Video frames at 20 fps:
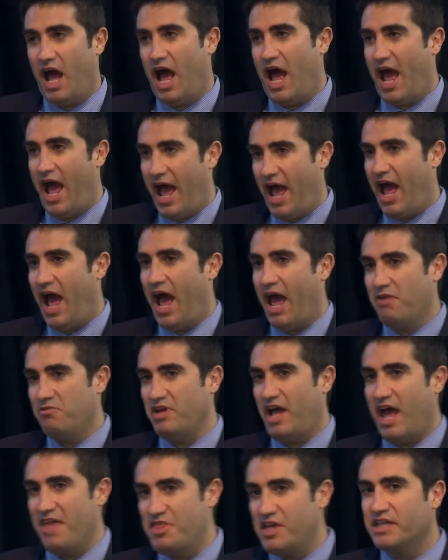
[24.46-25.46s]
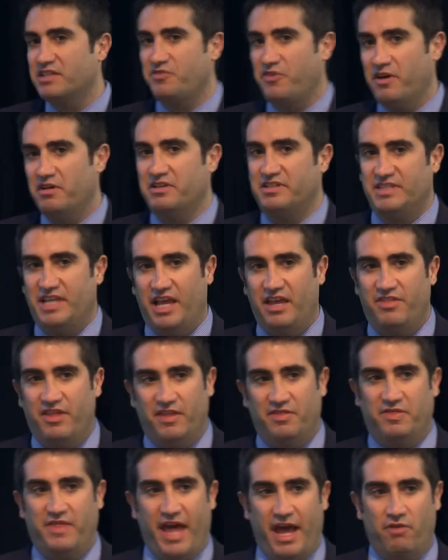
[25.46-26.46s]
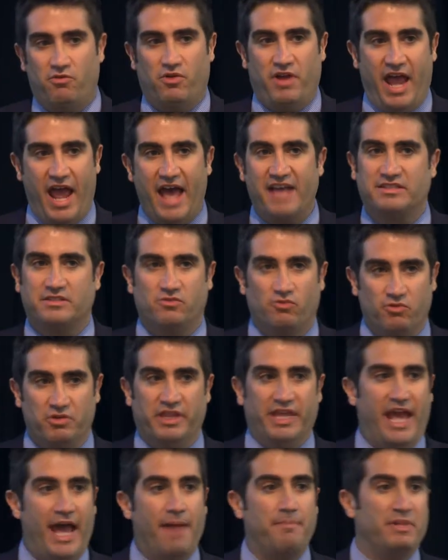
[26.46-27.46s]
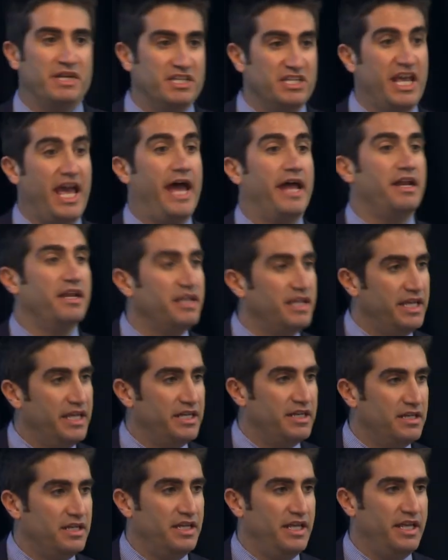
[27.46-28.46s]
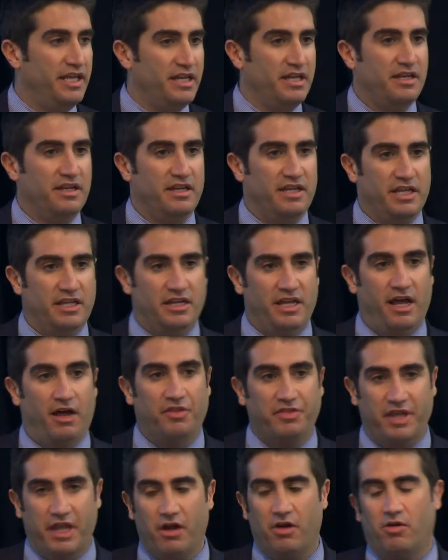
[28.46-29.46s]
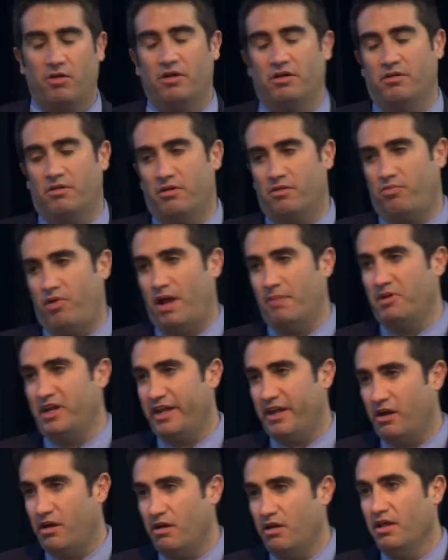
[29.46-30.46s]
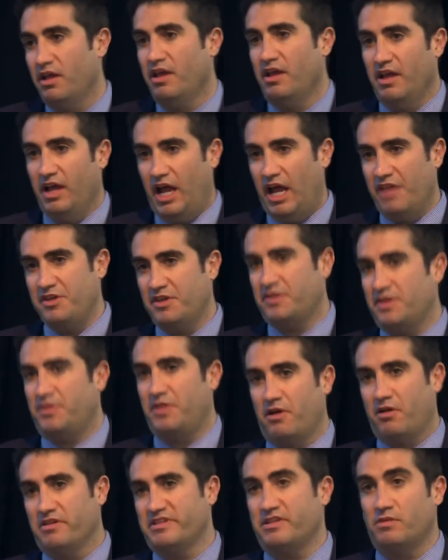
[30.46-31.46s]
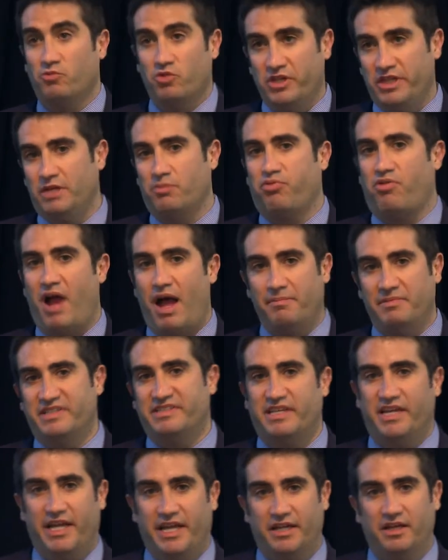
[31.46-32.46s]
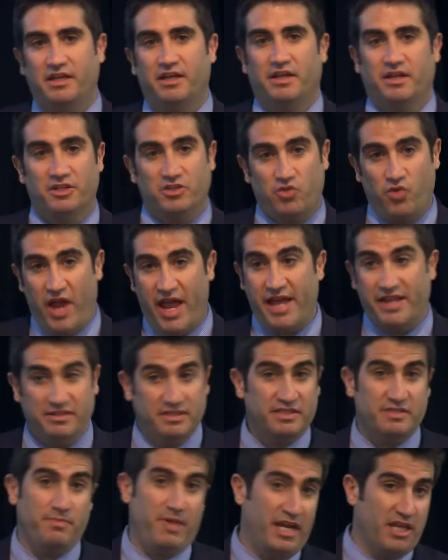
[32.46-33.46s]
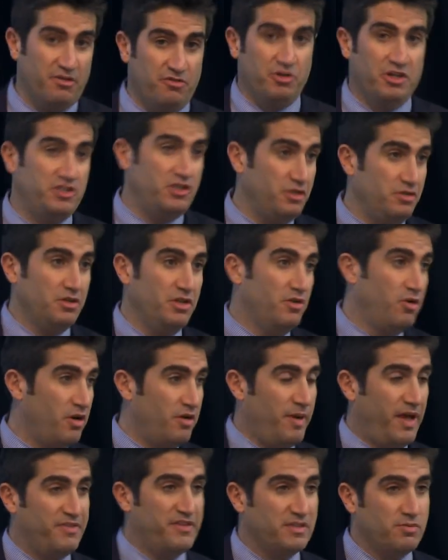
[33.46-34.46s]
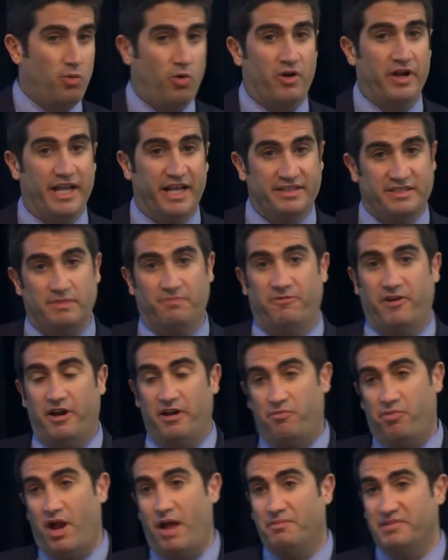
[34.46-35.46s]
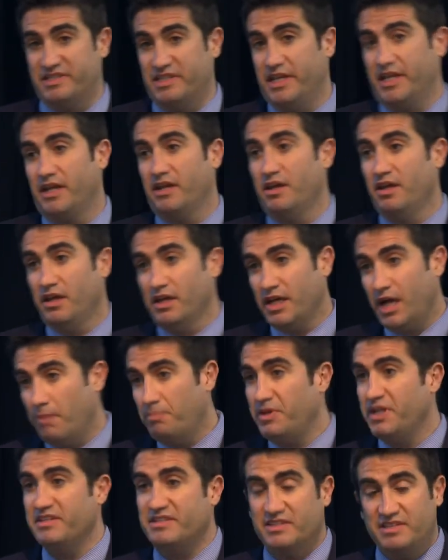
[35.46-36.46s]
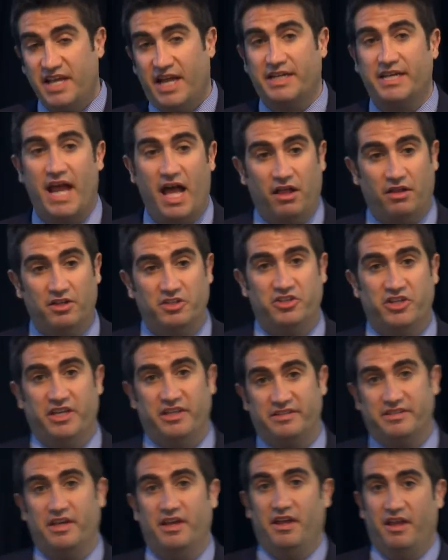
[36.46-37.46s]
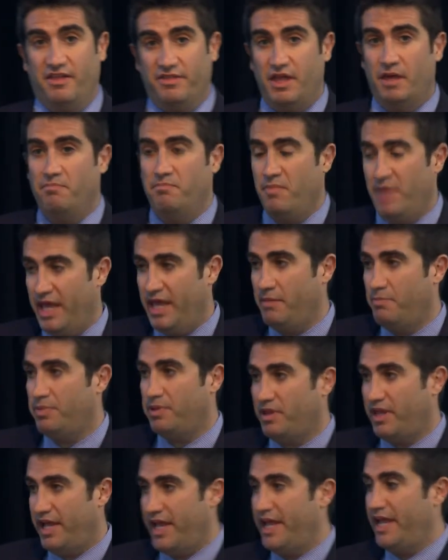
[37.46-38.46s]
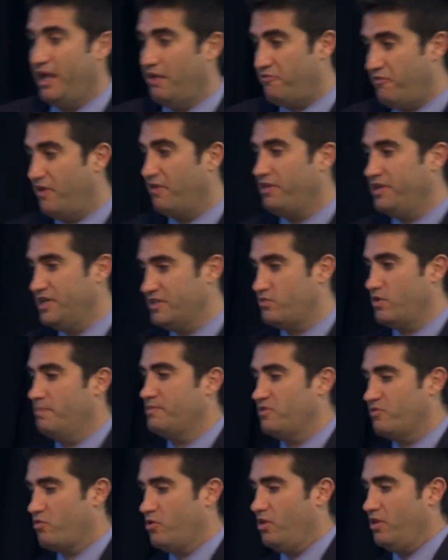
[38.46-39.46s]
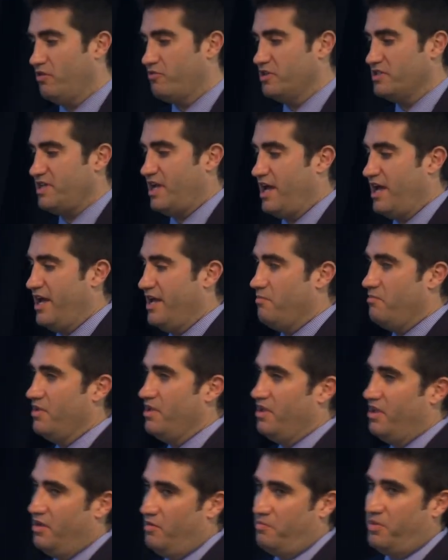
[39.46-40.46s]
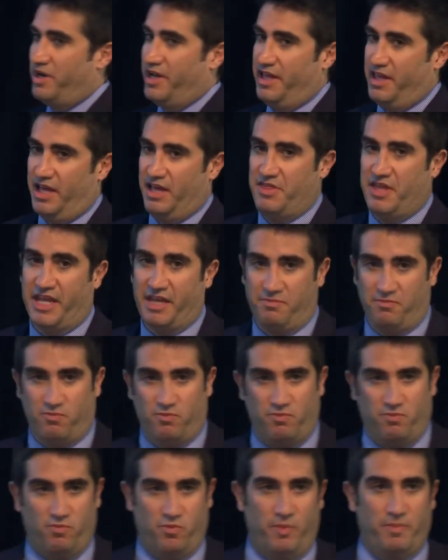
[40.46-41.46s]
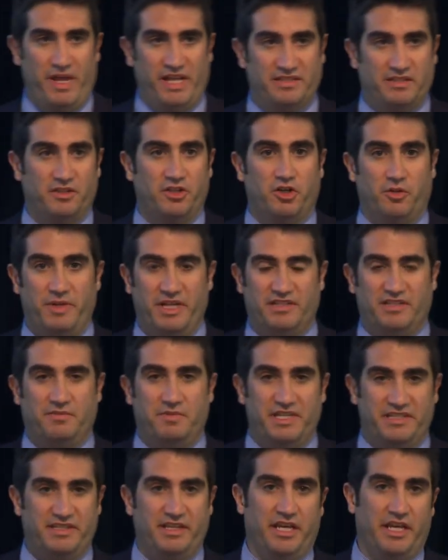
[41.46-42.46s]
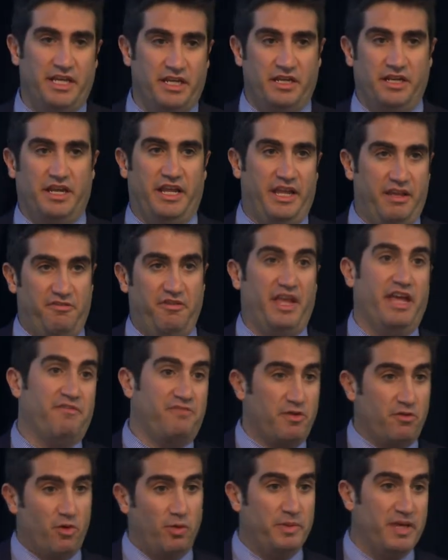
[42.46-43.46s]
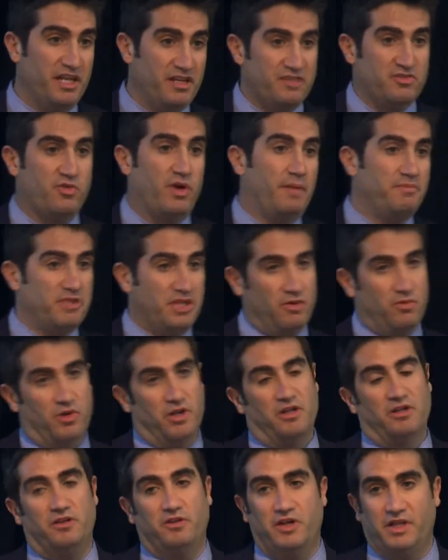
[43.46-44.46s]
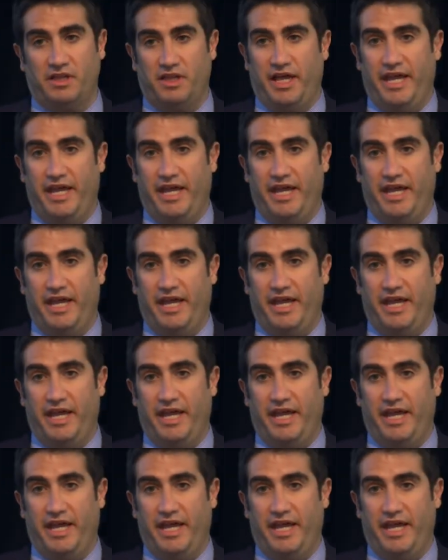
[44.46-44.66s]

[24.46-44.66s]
I, I, think it's fair to say that that hasn't really happened yet in, in, in healthcare or in, or in, primary care. I think that there are some really promising trends, many of which you, you heard about this morning, and some very promising companies and technologies that may play a fairly disruptive role over time. But I, I think it remains a little bit to be seen if, if there will be a disruption, what it'll look